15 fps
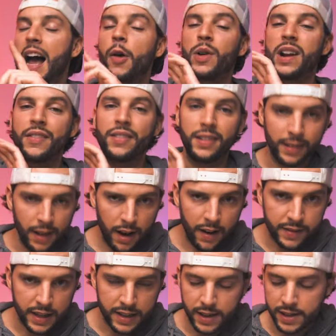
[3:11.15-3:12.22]
I would have
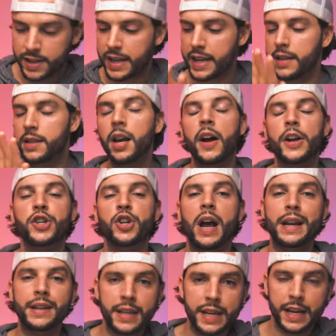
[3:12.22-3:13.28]
loved to see Touch
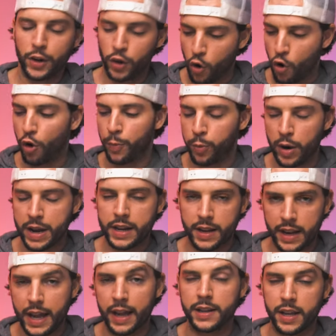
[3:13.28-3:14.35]
ID
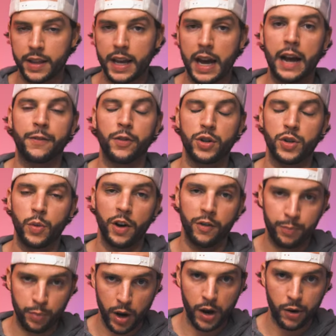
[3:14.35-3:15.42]
incorporated into the iPhone
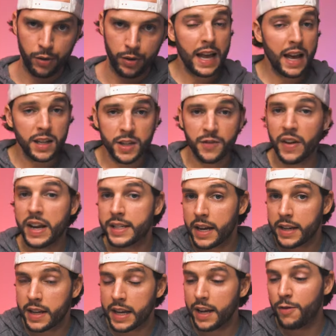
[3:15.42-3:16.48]
12 Pro. Yes, Face
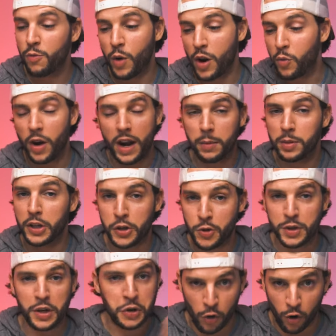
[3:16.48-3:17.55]
ID, when we're able to
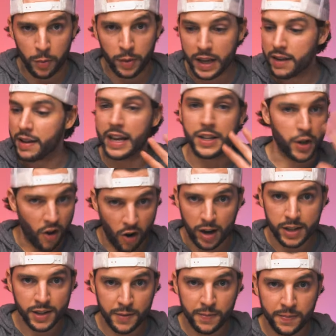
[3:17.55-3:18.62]
use it normally, it's
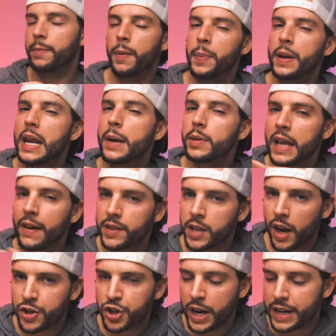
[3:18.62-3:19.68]
awesome, but being able to have
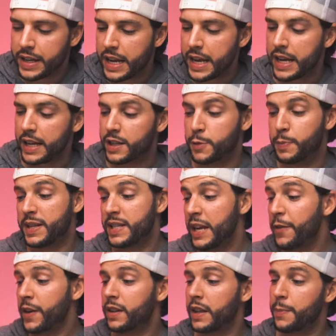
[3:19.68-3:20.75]
Touch ID,
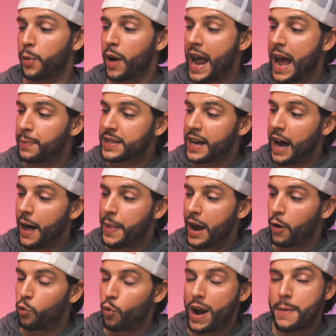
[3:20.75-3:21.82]
specifically perhaps on
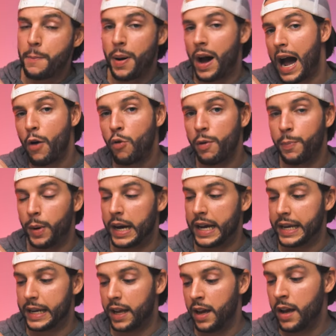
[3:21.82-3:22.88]
that right power
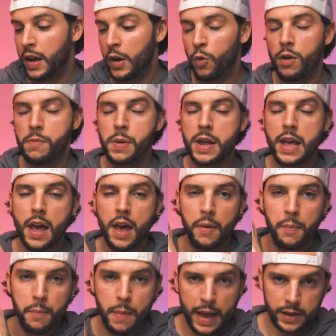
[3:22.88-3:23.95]
button, would be
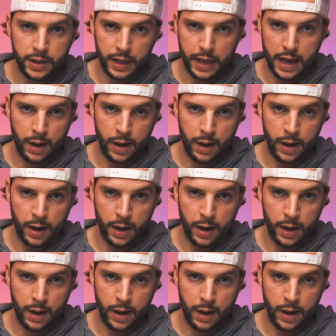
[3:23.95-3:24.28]
immensely